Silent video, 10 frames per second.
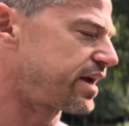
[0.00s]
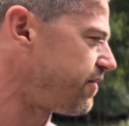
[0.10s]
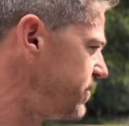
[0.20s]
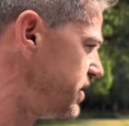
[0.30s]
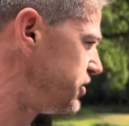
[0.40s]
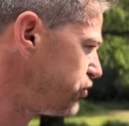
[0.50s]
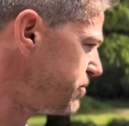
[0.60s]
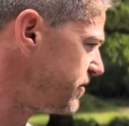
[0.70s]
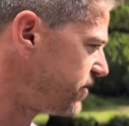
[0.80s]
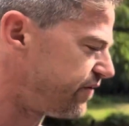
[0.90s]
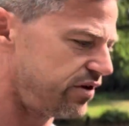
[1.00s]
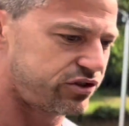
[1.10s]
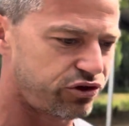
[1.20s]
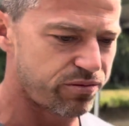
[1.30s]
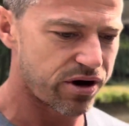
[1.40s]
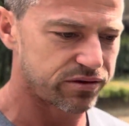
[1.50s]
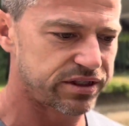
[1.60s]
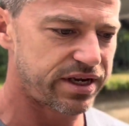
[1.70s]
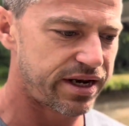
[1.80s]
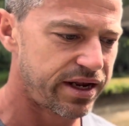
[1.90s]
Catherine joined me for the first two miles
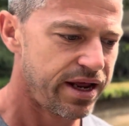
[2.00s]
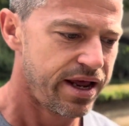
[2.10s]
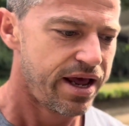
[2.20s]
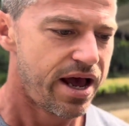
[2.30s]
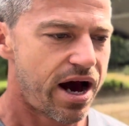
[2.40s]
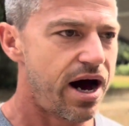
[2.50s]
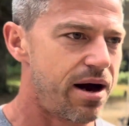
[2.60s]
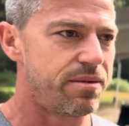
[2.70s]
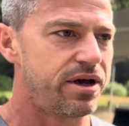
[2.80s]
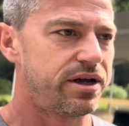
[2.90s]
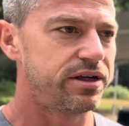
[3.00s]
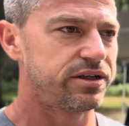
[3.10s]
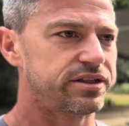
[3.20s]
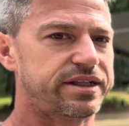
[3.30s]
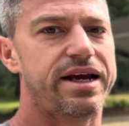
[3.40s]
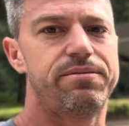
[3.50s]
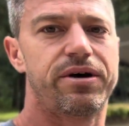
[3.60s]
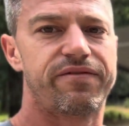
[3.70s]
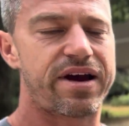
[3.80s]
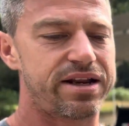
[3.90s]
and then um, stayed by
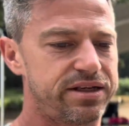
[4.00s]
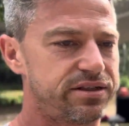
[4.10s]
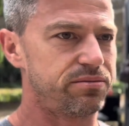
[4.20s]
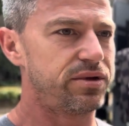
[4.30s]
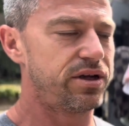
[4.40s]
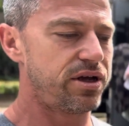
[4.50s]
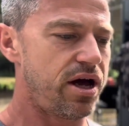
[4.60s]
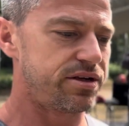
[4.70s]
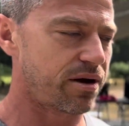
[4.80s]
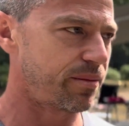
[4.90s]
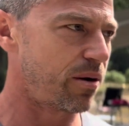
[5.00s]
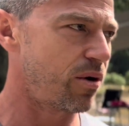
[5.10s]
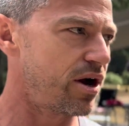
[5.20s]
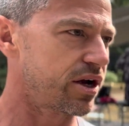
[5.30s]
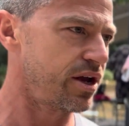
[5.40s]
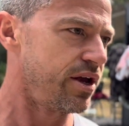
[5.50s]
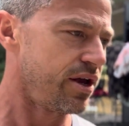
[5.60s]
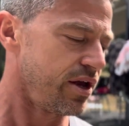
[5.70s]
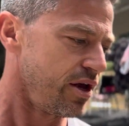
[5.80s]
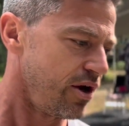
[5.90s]
the van, did some uh, dumbbell work
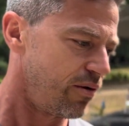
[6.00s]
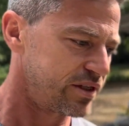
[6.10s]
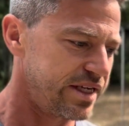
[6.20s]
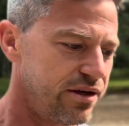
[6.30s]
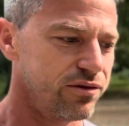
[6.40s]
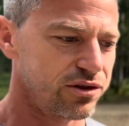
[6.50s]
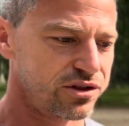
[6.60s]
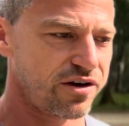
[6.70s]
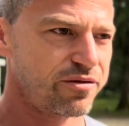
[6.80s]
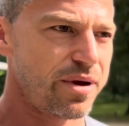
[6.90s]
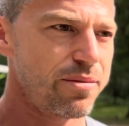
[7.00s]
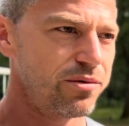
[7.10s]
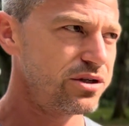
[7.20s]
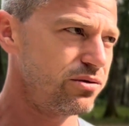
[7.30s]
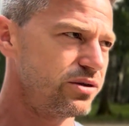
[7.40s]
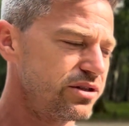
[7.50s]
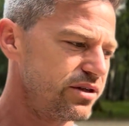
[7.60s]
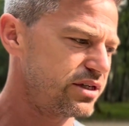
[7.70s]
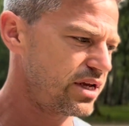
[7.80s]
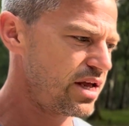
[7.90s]
whilst the in-laws looked after Mabel, which is always
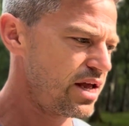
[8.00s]
nice.